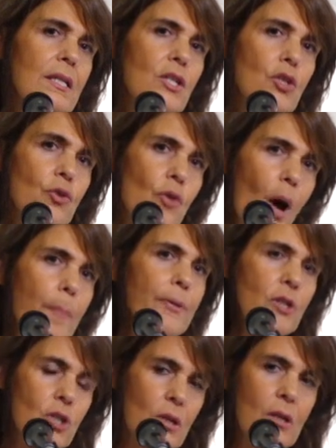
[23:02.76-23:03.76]

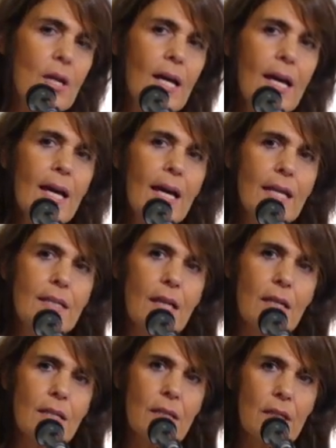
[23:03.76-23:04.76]
disruption
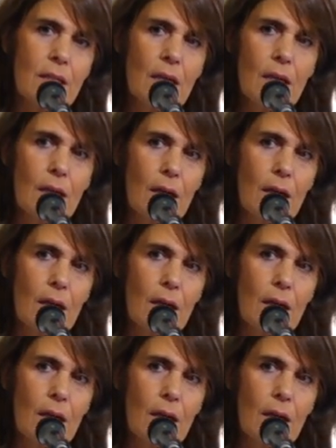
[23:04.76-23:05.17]
doesn't